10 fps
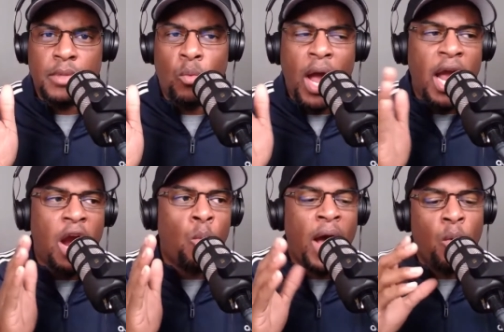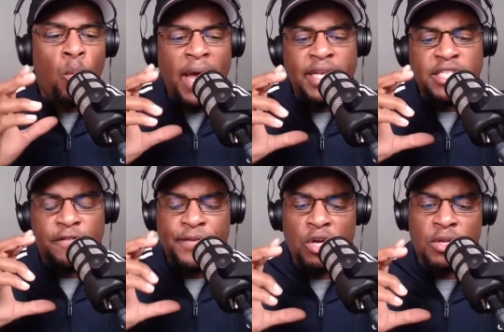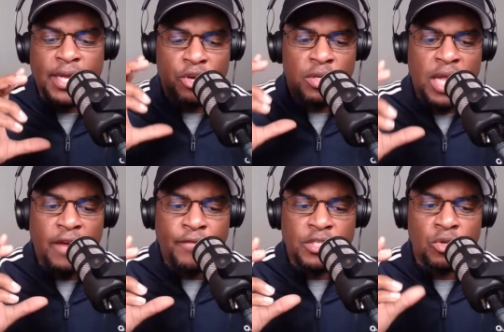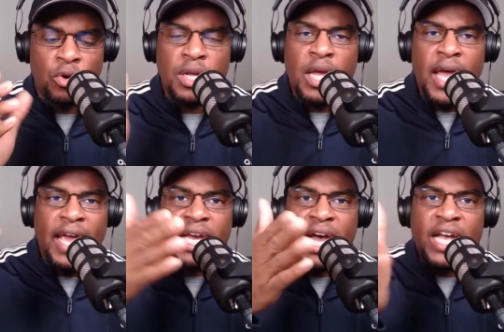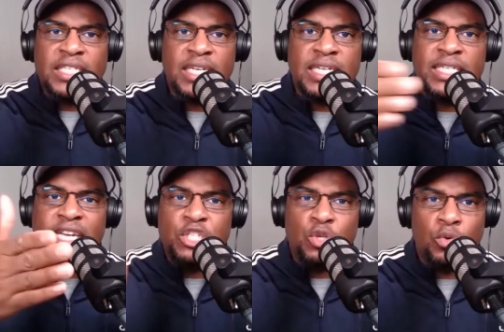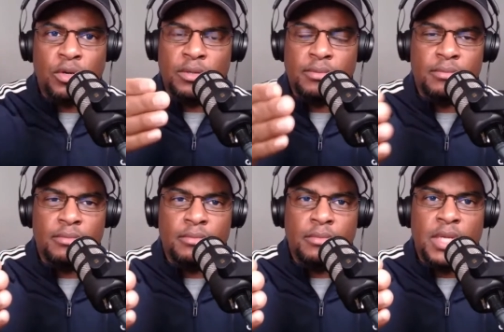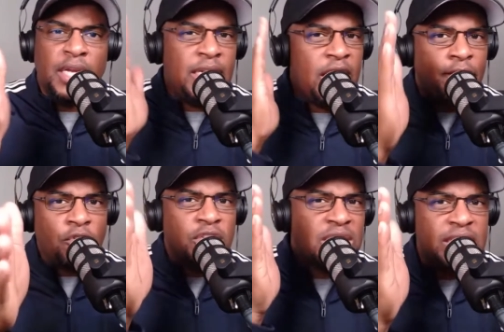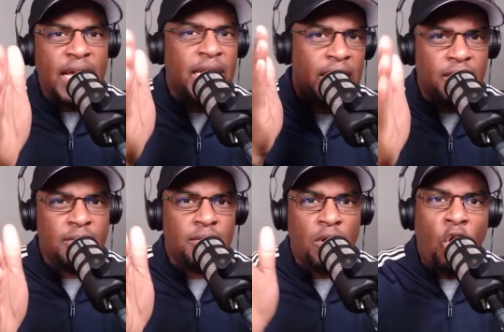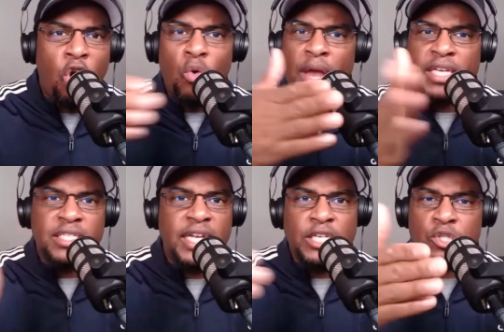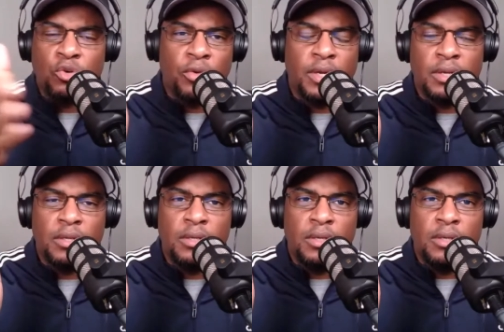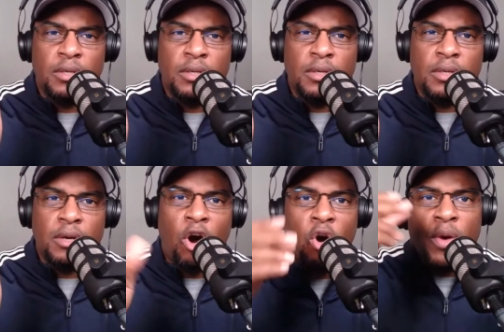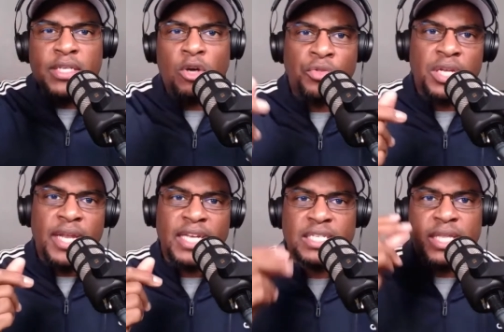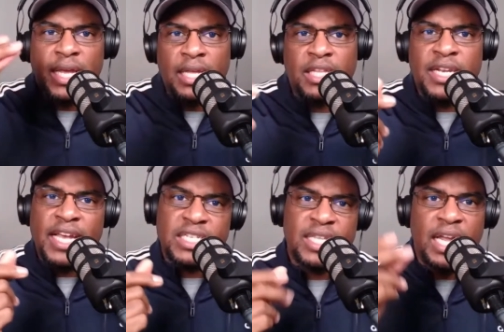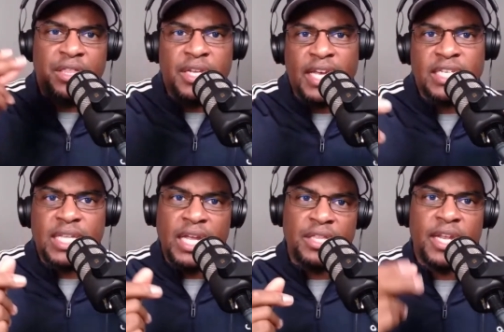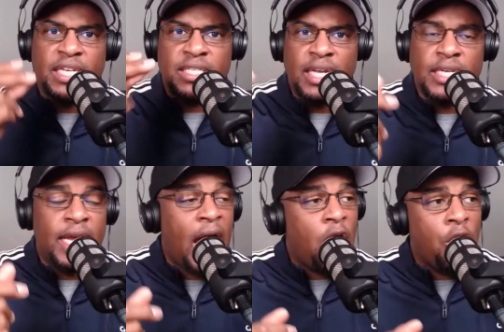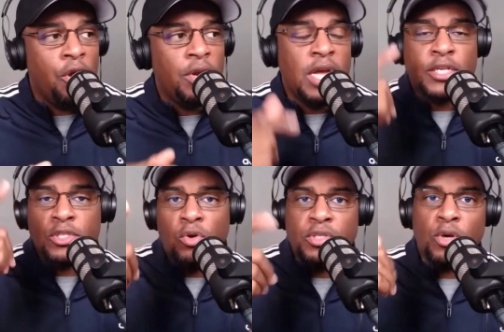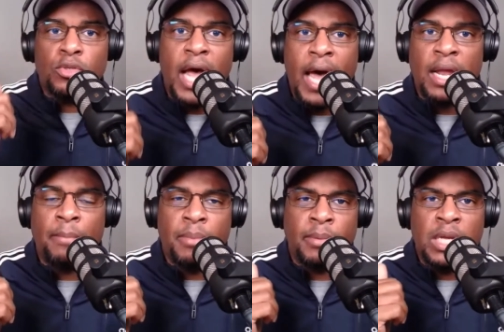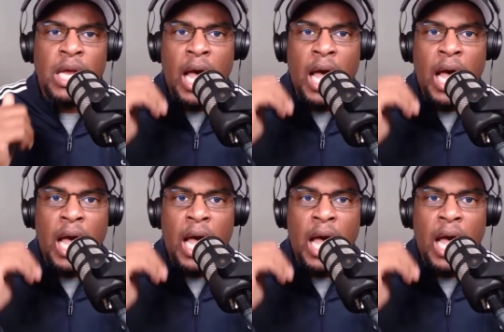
Why why why does it feel like your life is on a constant detour? Never steady, always detouring. Always on the next thing, the next thing, the next thing, the next thing. Yeah, I heard so and so's hot. I'm up, I'm